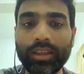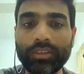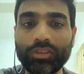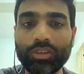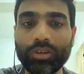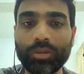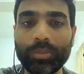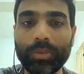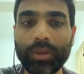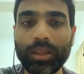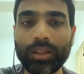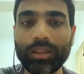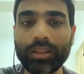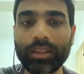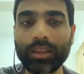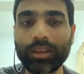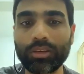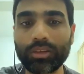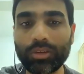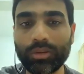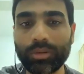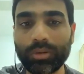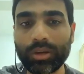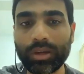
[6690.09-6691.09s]
naturopathy
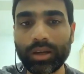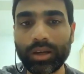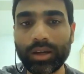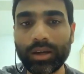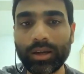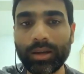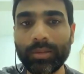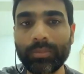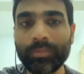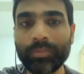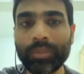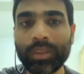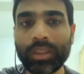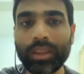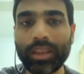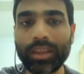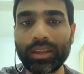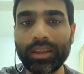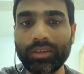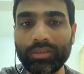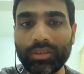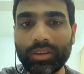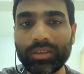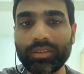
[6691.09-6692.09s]
and yoga
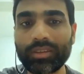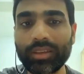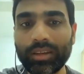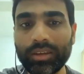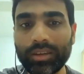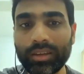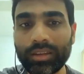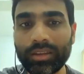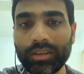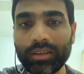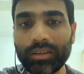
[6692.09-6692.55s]
in recent